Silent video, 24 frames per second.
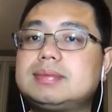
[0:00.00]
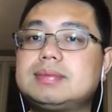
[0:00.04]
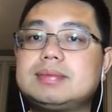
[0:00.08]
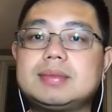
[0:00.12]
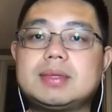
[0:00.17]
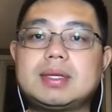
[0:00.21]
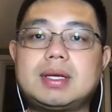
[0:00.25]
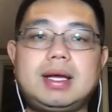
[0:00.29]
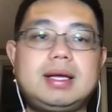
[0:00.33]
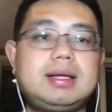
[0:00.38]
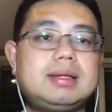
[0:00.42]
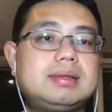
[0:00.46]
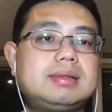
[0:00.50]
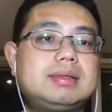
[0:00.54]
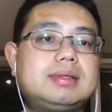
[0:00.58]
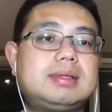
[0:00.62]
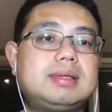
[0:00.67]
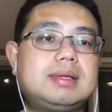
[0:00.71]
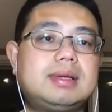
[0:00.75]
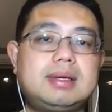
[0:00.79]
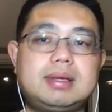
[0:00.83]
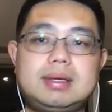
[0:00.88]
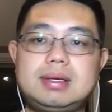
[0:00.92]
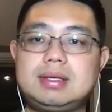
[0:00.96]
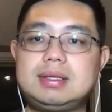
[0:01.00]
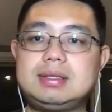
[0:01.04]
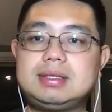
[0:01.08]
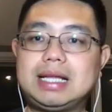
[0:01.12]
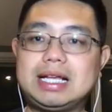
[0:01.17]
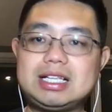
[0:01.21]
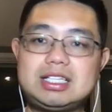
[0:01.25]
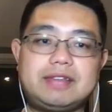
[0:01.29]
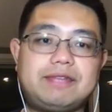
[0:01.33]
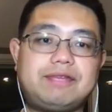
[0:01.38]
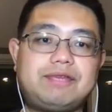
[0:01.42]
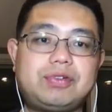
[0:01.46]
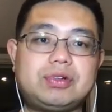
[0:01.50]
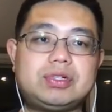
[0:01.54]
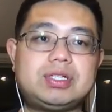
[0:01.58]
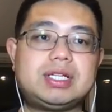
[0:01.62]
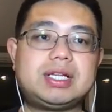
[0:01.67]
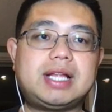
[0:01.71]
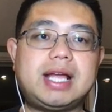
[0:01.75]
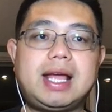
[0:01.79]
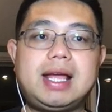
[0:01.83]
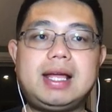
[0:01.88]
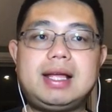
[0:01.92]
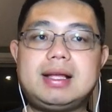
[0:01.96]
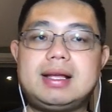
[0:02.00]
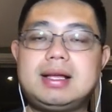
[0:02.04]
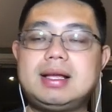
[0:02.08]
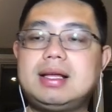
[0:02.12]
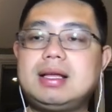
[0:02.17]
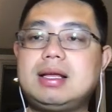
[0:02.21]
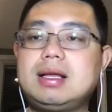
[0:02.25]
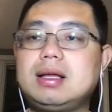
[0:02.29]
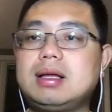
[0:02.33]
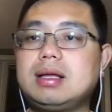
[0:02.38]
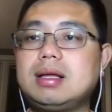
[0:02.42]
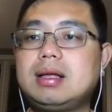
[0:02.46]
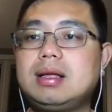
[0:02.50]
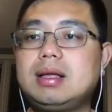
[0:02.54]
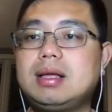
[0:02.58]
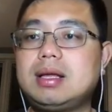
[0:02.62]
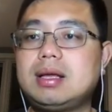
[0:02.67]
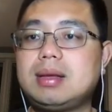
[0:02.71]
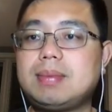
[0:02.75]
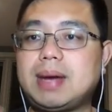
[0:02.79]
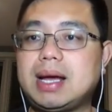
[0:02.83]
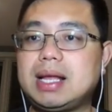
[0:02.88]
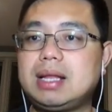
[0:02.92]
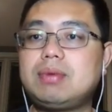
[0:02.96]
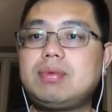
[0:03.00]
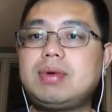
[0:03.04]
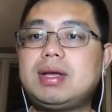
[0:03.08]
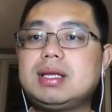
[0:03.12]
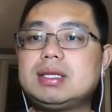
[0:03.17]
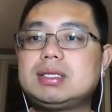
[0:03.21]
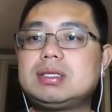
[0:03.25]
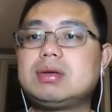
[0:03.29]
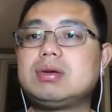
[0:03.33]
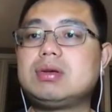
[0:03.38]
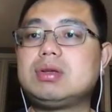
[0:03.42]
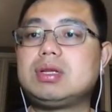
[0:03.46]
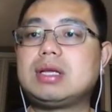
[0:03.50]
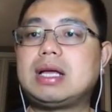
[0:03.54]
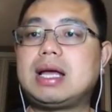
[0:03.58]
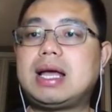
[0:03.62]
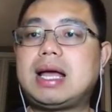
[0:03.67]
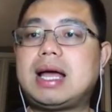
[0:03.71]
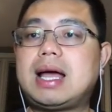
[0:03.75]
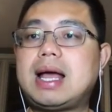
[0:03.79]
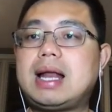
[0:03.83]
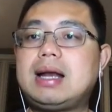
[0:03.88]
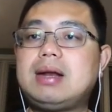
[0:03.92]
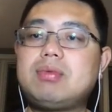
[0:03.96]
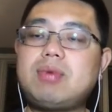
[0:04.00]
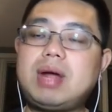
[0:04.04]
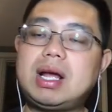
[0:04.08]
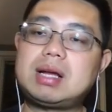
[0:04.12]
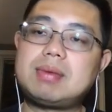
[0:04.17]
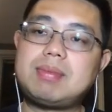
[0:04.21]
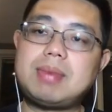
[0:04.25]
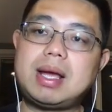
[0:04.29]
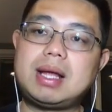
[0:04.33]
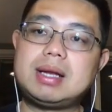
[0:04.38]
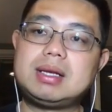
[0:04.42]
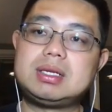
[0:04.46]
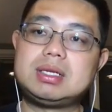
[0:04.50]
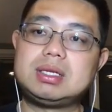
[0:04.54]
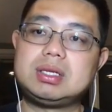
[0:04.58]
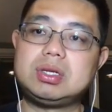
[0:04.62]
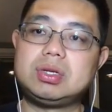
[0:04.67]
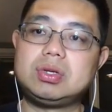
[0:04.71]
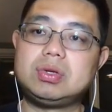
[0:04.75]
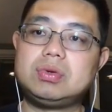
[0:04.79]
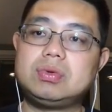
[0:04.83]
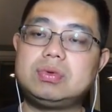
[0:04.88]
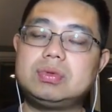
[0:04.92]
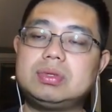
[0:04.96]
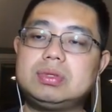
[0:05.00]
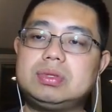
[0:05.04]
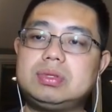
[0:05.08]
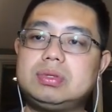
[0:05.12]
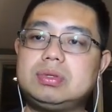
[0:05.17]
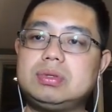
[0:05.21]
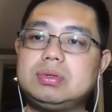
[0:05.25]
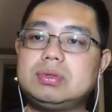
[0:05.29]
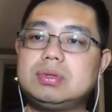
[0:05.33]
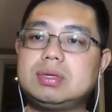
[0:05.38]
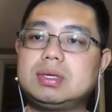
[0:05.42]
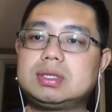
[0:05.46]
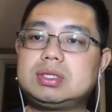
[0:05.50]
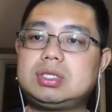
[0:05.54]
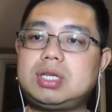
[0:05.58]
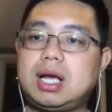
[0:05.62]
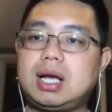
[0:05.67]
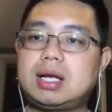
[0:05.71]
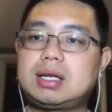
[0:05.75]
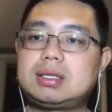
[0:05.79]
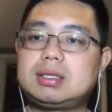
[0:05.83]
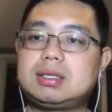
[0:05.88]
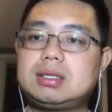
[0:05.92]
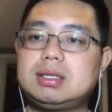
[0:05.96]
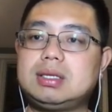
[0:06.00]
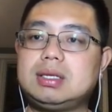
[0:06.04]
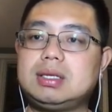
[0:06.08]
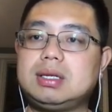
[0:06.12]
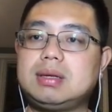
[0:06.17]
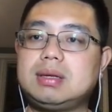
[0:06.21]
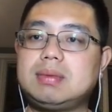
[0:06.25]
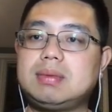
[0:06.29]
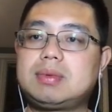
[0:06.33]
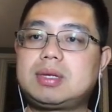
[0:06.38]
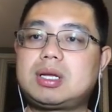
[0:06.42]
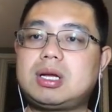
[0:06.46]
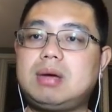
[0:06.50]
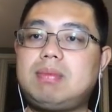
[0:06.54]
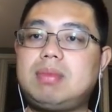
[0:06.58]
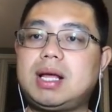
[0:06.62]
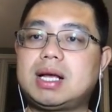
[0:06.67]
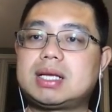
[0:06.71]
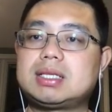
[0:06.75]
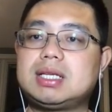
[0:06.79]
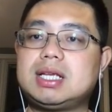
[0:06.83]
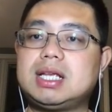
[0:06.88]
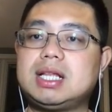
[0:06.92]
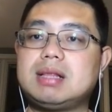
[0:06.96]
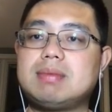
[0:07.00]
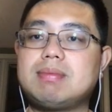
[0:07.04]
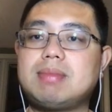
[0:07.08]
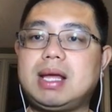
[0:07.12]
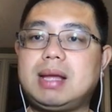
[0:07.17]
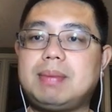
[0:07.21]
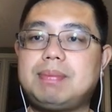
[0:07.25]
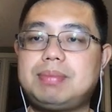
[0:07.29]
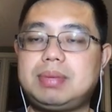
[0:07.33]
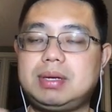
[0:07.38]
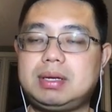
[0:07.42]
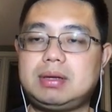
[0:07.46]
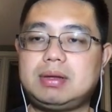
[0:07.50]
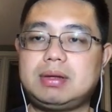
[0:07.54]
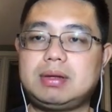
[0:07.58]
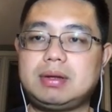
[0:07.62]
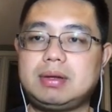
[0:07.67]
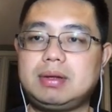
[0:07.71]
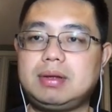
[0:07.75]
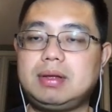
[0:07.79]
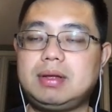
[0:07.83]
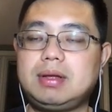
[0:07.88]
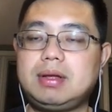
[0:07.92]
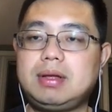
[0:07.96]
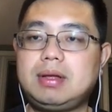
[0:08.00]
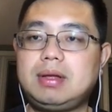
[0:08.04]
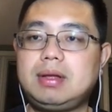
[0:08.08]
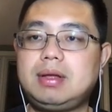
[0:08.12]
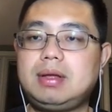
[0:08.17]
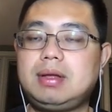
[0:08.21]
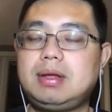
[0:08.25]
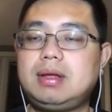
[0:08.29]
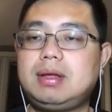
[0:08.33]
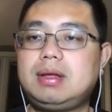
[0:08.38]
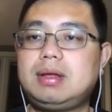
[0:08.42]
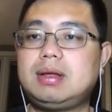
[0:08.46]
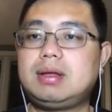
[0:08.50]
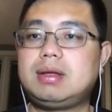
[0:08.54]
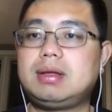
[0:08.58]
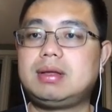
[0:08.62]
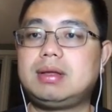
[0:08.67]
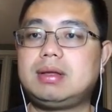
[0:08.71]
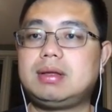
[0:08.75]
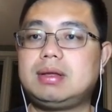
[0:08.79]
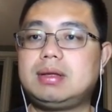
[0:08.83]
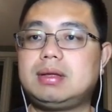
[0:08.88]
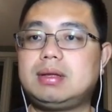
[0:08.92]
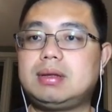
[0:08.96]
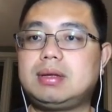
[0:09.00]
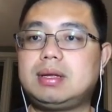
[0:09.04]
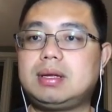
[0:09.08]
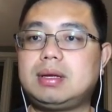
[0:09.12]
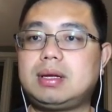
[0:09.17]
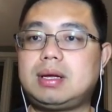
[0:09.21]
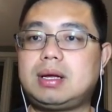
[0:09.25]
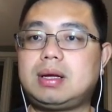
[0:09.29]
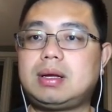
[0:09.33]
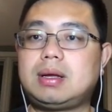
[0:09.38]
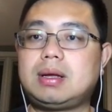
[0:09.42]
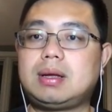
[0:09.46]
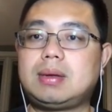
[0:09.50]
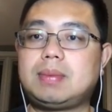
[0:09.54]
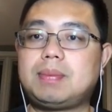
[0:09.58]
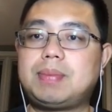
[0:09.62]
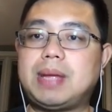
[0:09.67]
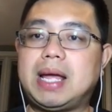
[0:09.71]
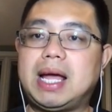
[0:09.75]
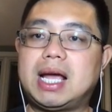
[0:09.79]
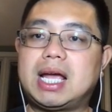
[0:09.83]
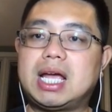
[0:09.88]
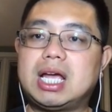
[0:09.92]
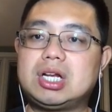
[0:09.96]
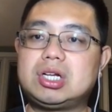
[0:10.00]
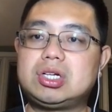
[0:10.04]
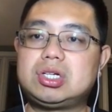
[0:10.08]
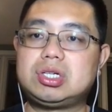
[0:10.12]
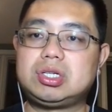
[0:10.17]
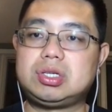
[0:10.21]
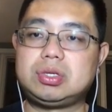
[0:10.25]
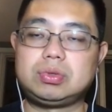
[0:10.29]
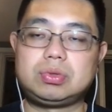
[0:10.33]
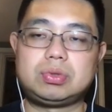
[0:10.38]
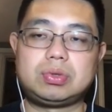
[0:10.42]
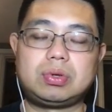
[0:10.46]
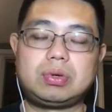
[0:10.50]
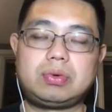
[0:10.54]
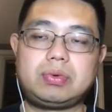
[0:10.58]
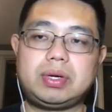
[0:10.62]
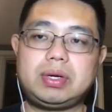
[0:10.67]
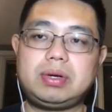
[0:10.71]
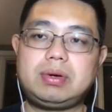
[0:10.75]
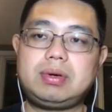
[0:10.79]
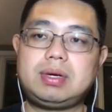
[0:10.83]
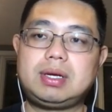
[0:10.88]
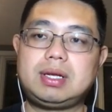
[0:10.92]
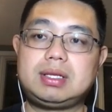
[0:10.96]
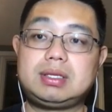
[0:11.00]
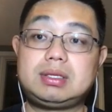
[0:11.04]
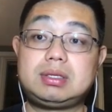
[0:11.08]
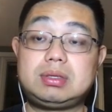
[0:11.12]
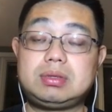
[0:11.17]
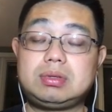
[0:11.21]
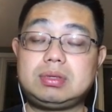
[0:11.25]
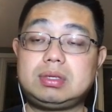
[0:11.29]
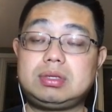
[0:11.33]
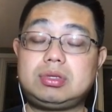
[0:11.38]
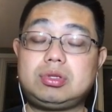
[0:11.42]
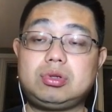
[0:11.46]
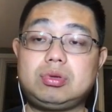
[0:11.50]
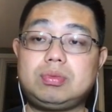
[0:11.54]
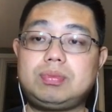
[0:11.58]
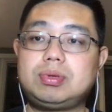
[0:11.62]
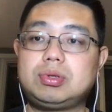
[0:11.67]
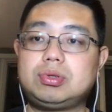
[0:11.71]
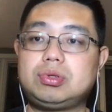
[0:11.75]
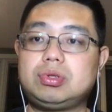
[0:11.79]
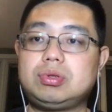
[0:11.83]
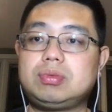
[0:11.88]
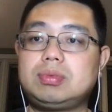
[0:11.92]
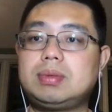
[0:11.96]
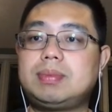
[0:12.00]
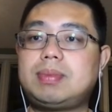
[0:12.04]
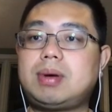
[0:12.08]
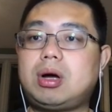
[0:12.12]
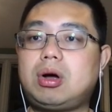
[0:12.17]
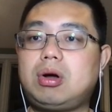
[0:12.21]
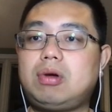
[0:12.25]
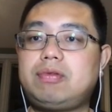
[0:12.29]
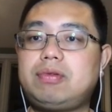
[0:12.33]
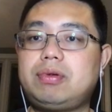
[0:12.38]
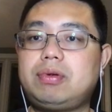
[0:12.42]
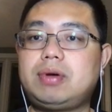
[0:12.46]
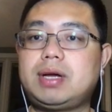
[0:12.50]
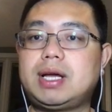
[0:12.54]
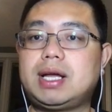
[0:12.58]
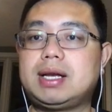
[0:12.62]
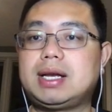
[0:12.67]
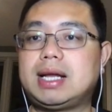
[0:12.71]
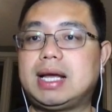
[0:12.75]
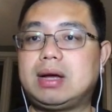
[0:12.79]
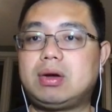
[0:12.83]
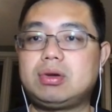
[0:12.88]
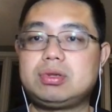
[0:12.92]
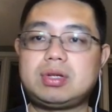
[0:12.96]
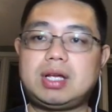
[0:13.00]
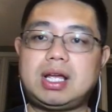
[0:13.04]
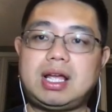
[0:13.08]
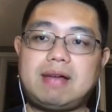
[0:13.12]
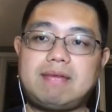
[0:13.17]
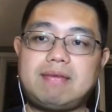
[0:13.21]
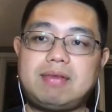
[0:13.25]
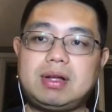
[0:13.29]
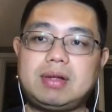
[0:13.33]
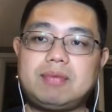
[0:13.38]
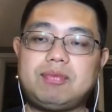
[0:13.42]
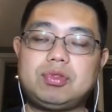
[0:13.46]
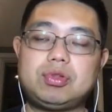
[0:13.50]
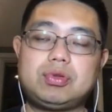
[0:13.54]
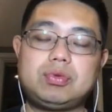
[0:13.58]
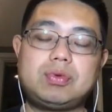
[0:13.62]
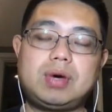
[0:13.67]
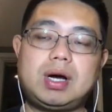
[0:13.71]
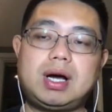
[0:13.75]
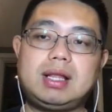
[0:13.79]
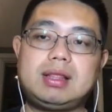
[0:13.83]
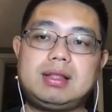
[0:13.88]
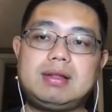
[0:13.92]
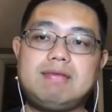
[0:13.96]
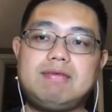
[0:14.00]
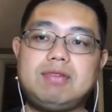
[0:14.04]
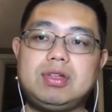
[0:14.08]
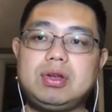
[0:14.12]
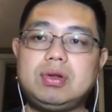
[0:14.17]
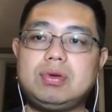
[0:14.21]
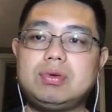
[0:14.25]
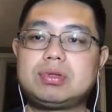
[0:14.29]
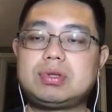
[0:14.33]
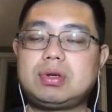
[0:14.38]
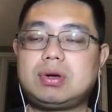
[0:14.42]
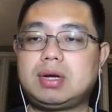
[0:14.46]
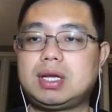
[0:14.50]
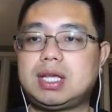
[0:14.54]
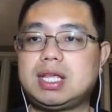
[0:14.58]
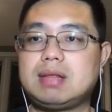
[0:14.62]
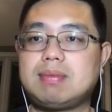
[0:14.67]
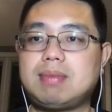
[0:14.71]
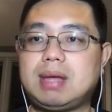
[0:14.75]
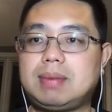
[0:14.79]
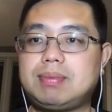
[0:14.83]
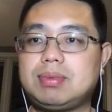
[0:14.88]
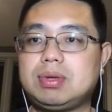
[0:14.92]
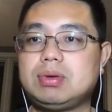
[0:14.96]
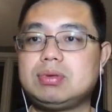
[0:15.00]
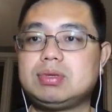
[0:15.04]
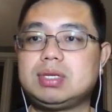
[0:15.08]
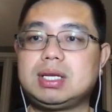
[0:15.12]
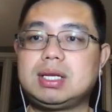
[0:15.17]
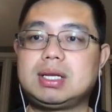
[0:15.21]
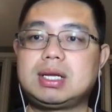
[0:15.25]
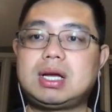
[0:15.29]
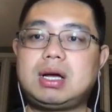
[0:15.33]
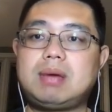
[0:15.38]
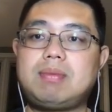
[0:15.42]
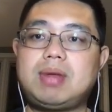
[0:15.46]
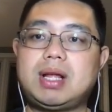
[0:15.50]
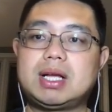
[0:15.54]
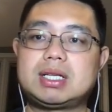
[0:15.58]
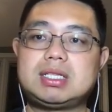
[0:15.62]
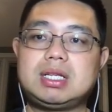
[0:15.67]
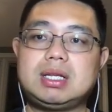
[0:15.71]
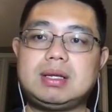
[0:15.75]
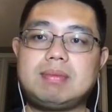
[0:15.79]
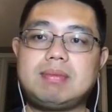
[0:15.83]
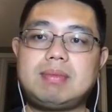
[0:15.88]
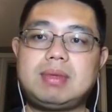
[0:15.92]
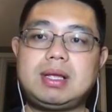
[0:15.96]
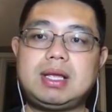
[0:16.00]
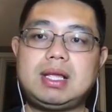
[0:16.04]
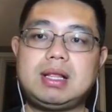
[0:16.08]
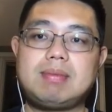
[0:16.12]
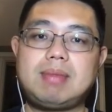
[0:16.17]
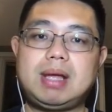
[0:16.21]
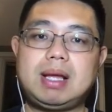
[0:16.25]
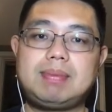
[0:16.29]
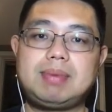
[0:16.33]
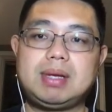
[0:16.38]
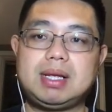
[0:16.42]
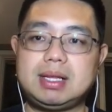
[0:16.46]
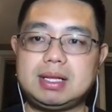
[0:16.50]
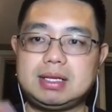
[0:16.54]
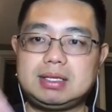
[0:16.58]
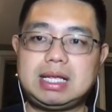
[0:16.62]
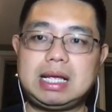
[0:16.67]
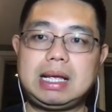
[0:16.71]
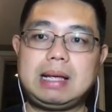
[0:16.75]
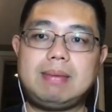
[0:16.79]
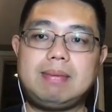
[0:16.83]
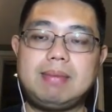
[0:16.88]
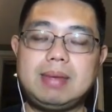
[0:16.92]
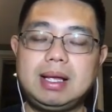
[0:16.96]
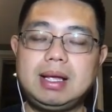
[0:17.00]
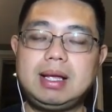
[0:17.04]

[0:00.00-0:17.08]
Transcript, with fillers: Okay, uh, that's it for today. Uh, by the way, so I highly recommend you to uh, check the complex heat map. Uh, uh, uh, package tutorial. It's super, super powerful. And I also have um, two other videos on heatmap using complex heat, heatmap in the same